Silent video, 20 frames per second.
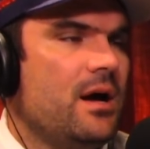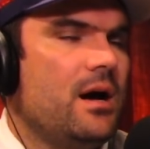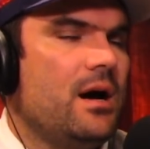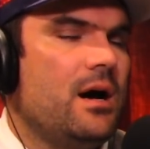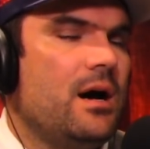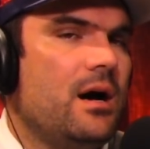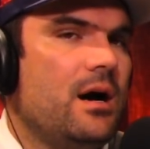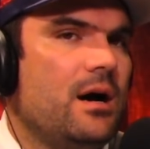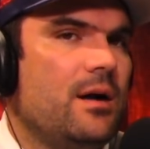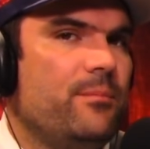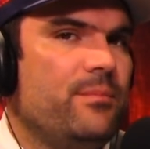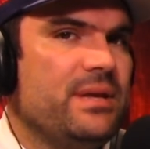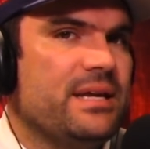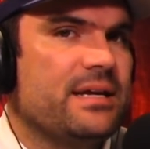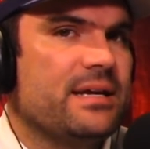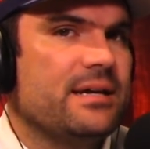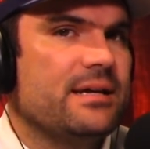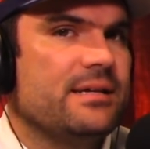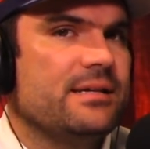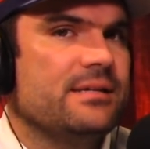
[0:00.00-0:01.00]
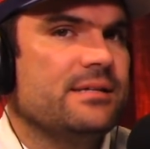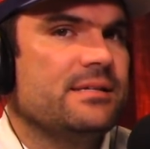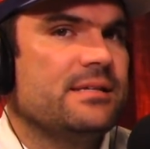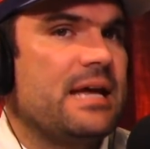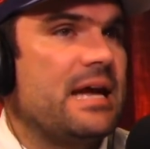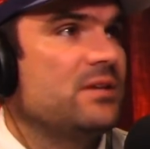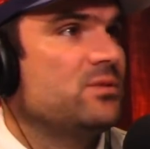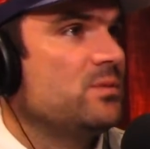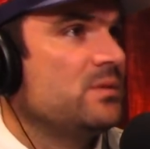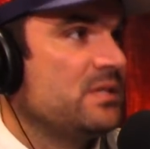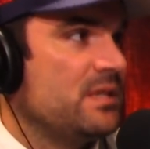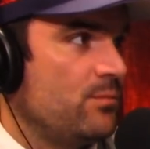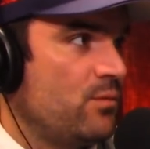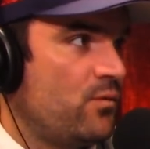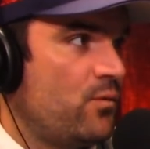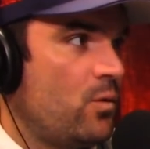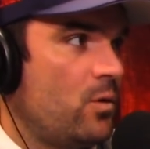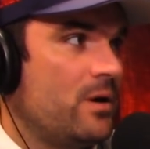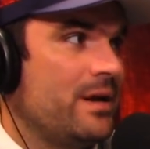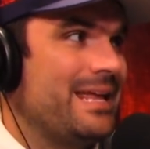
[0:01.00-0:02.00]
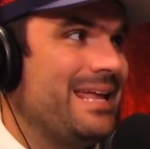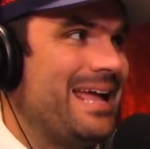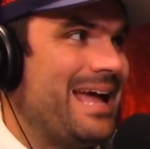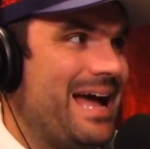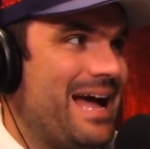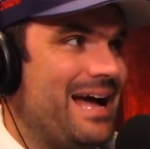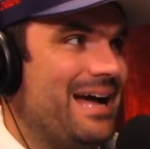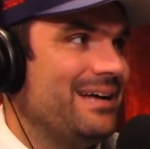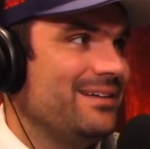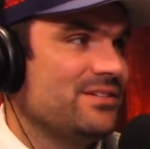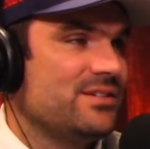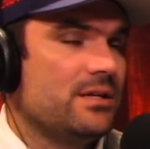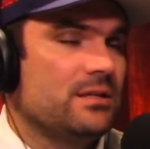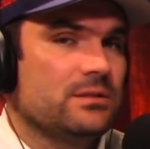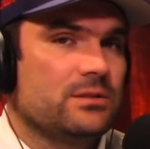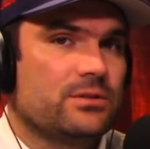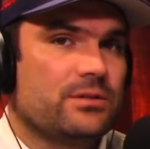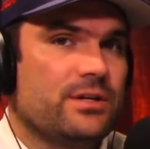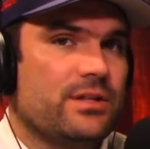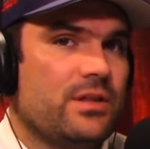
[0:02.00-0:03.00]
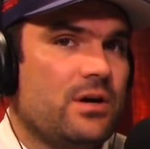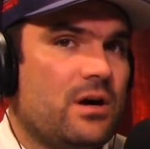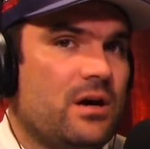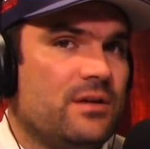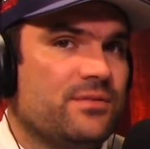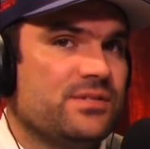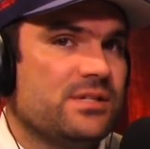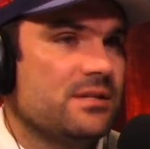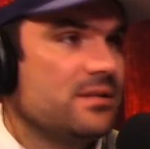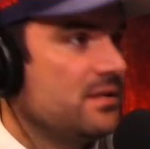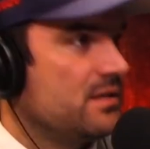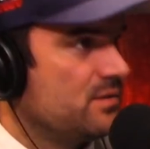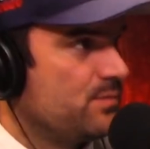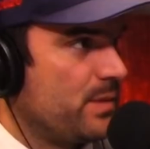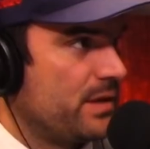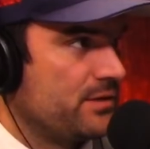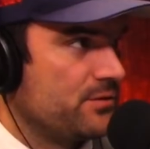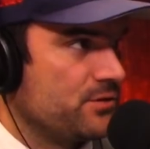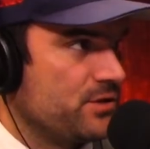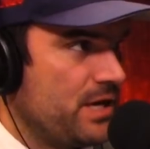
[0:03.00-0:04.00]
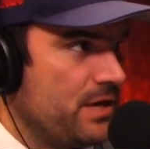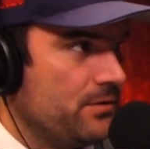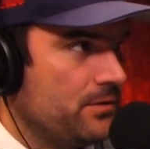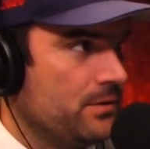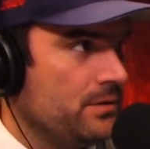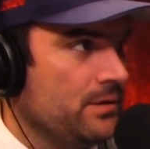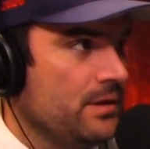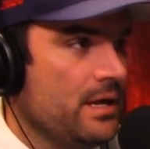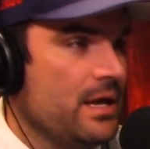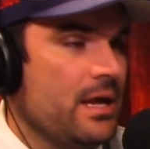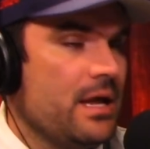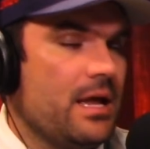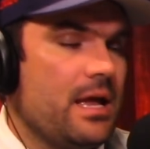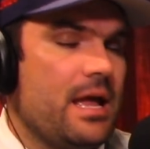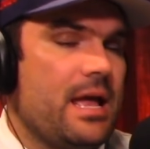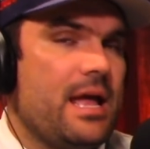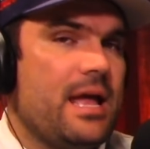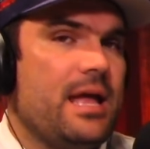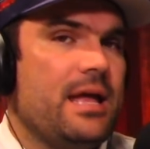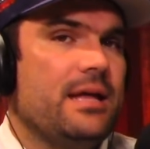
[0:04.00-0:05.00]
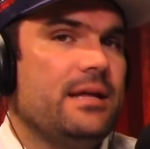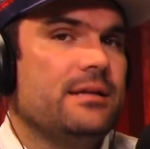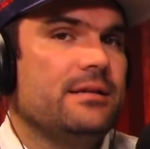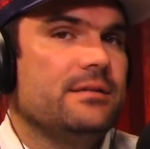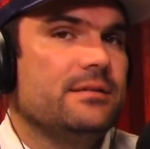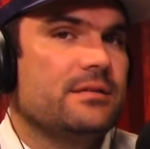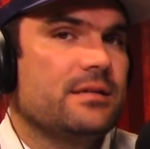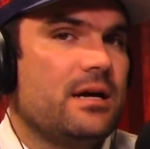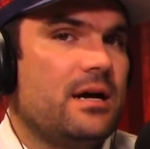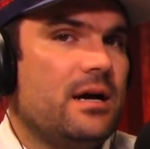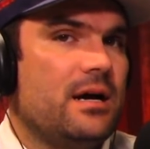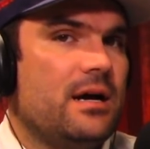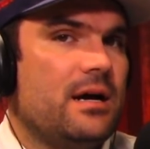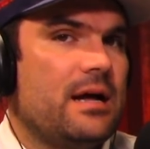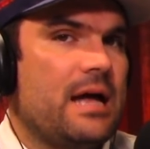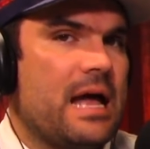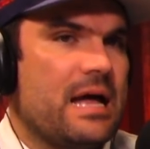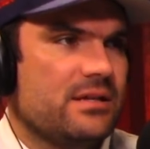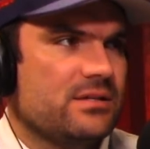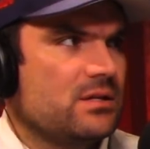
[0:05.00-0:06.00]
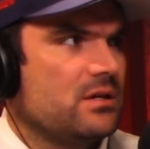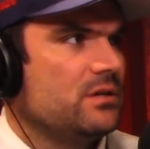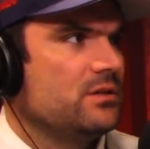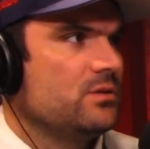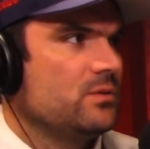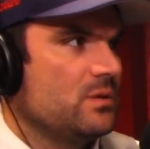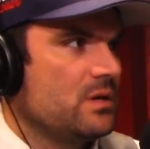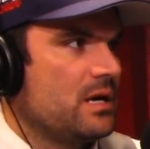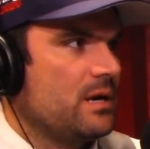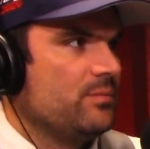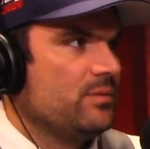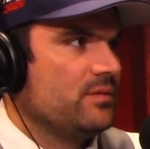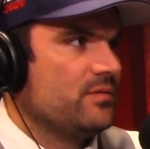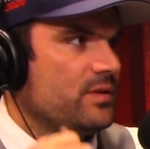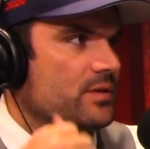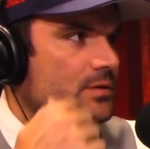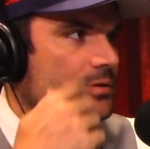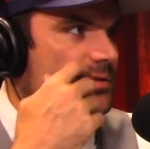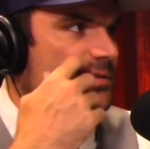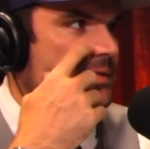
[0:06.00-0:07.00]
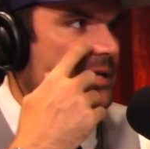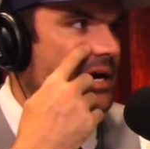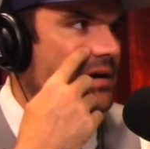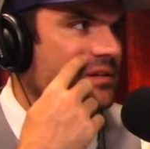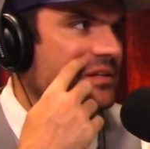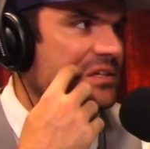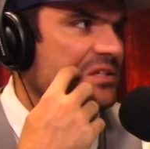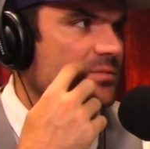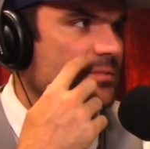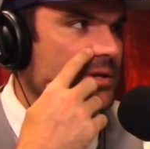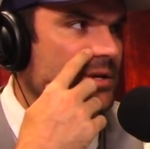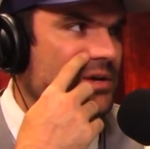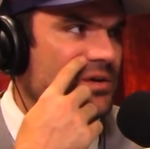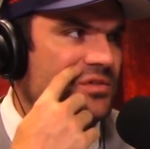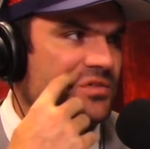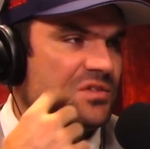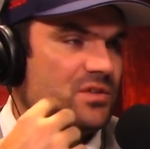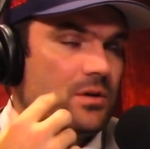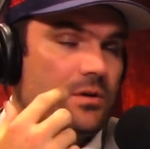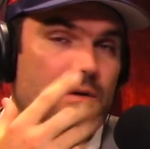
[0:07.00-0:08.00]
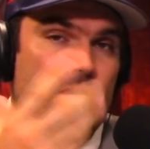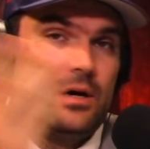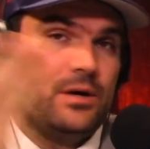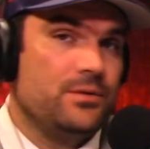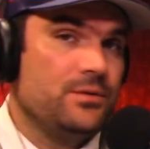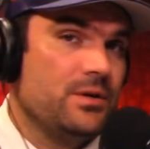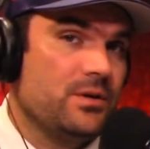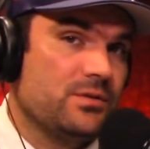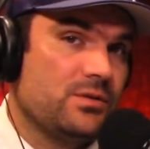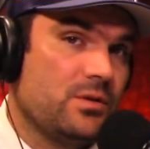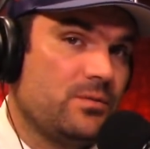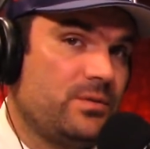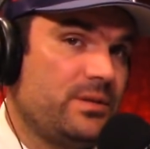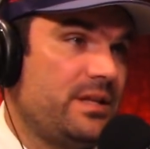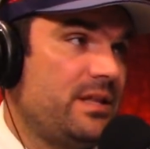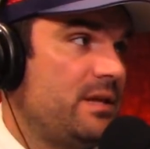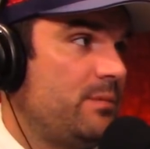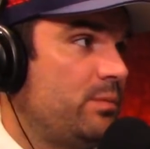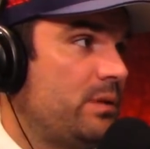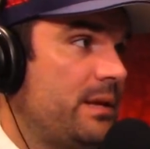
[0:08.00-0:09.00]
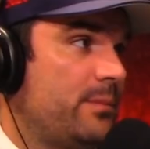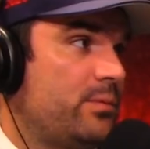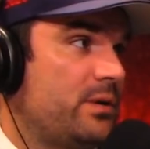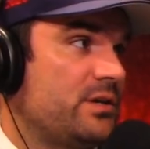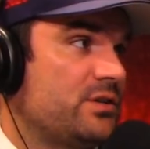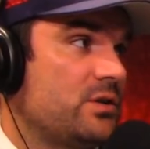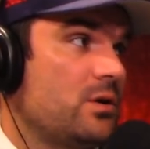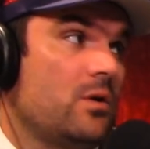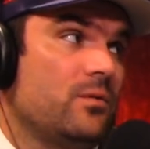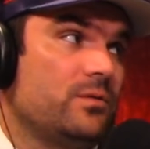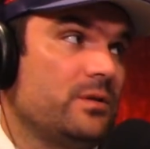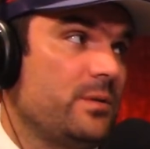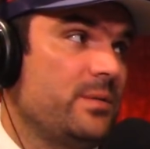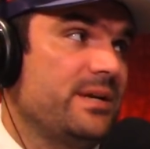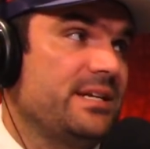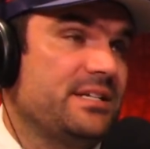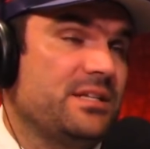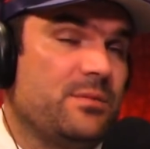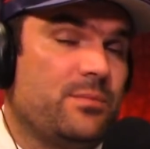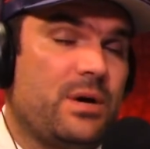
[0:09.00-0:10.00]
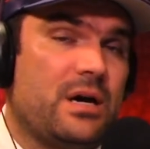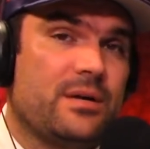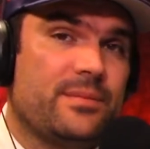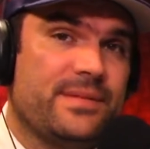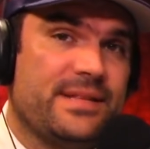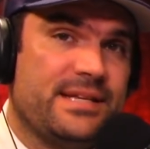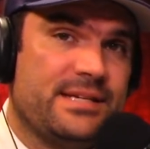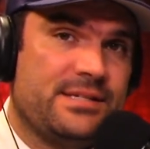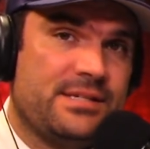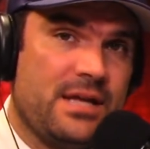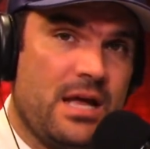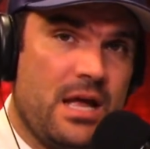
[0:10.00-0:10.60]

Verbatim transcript: Uh, because, as we said before, he has alerted the Office of the Inspector General and uh, has gone to a couple of other news outlets we know. So who knows? Hopefully they apply pressure. Hopefully we get to the bottom of this.